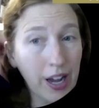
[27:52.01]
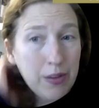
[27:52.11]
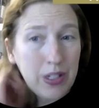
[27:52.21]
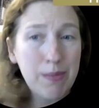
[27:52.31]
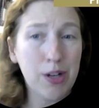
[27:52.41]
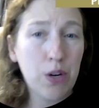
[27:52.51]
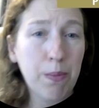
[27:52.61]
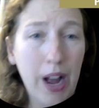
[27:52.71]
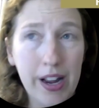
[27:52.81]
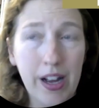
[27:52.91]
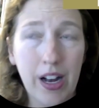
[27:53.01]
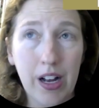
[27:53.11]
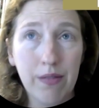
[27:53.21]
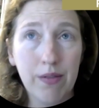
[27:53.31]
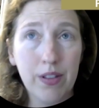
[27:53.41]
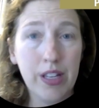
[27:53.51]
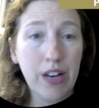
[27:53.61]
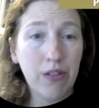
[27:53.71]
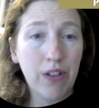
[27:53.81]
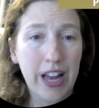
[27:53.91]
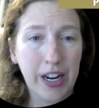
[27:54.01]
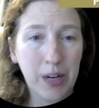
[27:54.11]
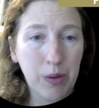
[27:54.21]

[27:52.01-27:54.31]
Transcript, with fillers: I was commissioned by The Atlantic,